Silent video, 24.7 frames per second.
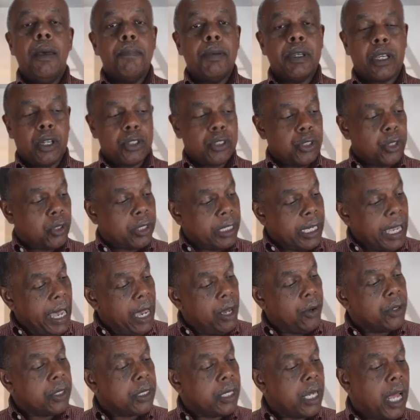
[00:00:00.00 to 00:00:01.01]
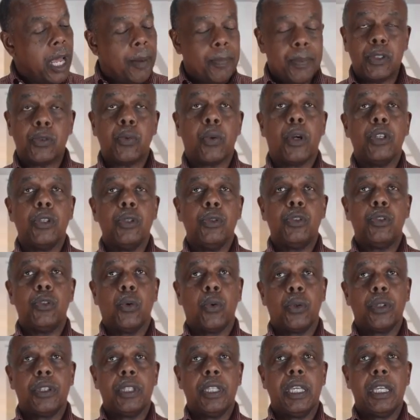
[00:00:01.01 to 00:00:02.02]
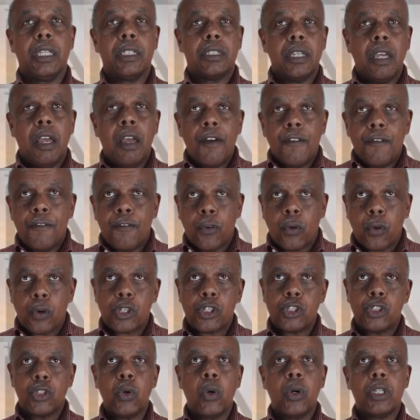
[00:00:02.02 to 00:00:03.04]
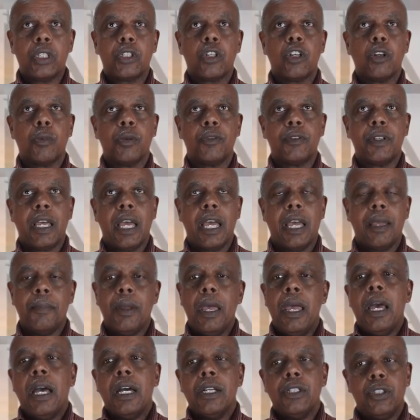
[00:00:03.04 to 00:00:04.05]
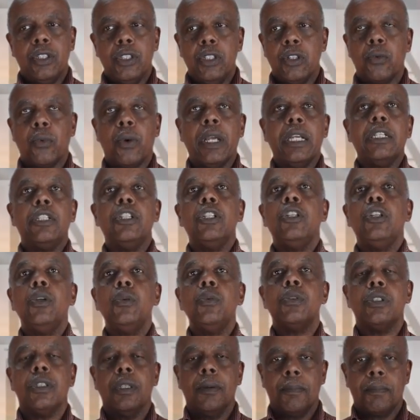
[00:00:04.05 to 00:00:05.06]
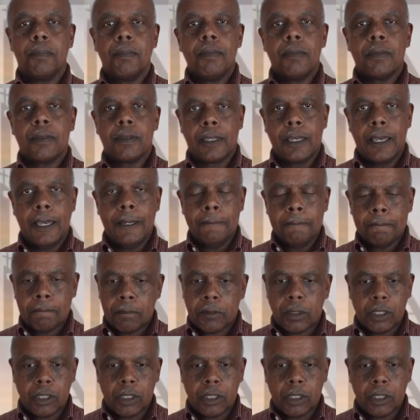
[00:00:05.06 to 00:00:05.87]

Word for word: because your countertop is where you store things for a short term of time until you're ready to use them, okay?